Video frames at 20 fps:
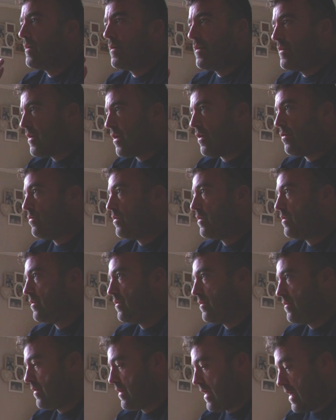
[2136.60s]
no,
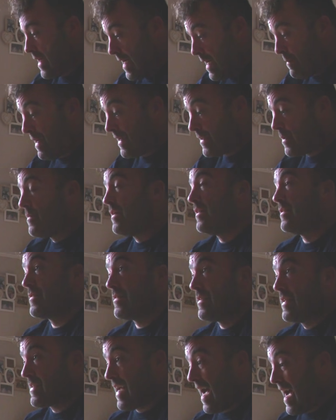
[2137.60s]
I'm adamant
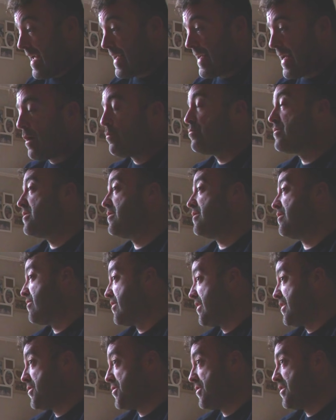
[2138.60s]
this, I counted the
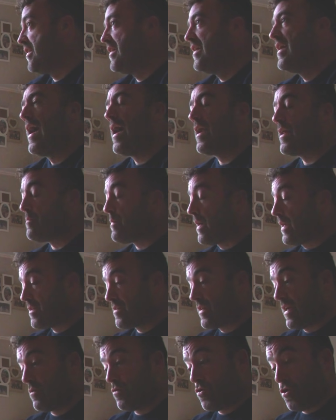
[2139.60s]
fish. Yeah. And it might
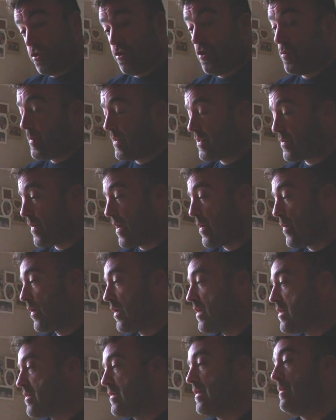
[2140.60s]
sound stupid to anyone
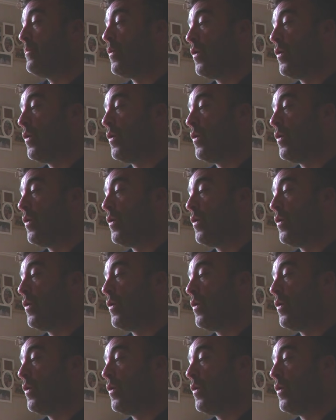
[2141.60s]
listening,